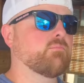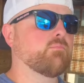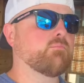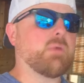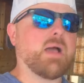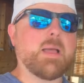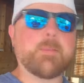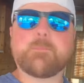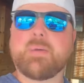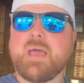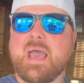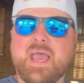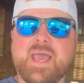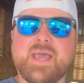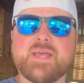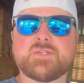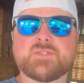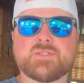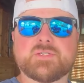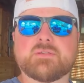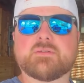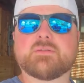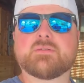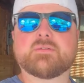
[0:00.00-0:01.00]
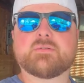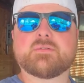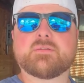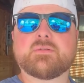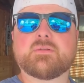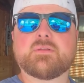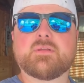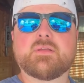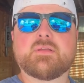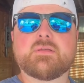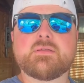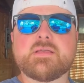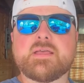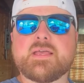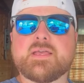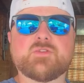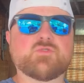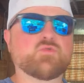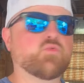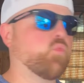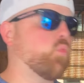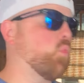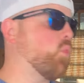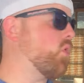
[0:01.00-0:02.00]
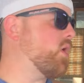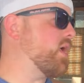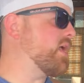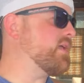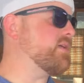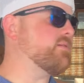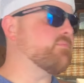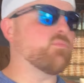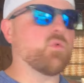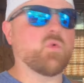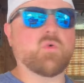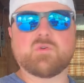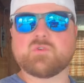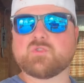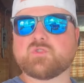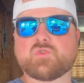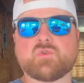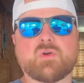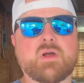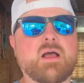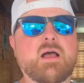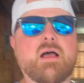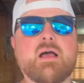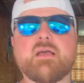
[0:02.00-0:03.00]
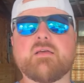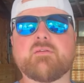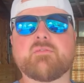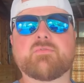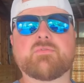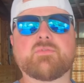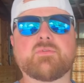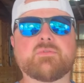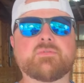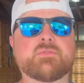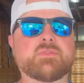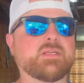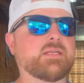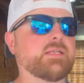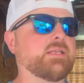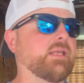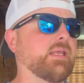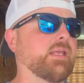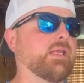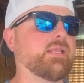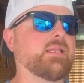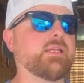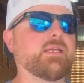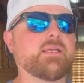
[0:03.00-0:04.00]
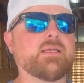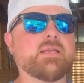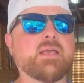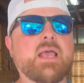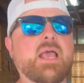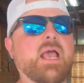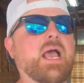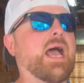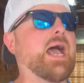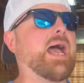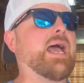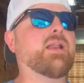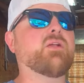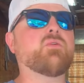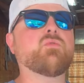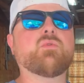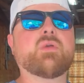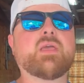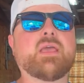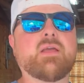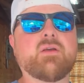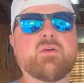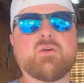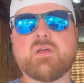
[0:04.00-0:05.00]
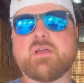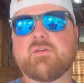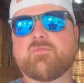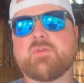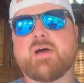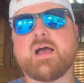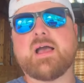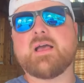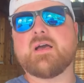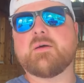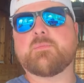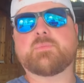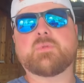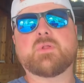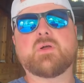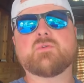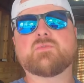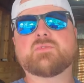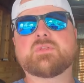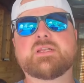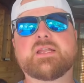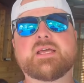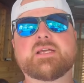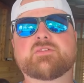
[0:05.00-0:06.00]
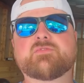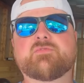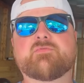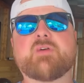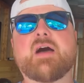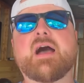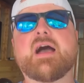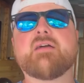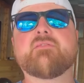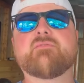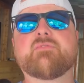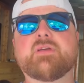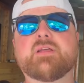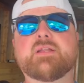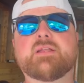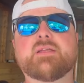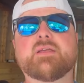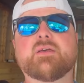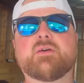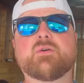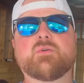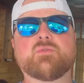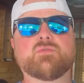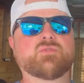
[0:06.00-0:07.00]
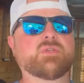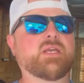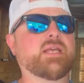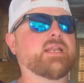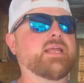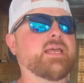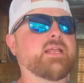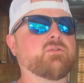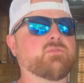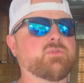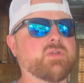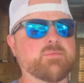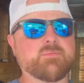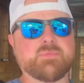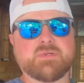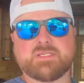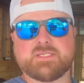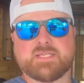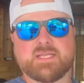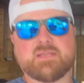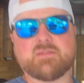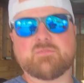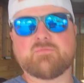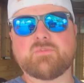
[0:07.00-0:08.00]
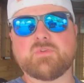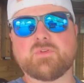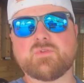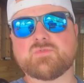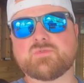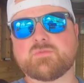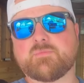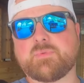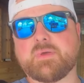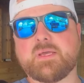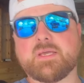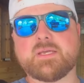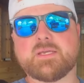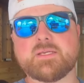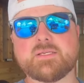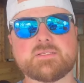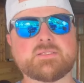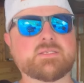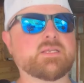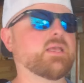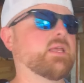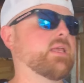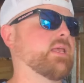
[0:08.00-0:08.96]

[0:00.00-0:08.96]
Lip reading: My passion is way more drive than any... I don't care if I upload the next 5 videos and they don't get but 10 views a piece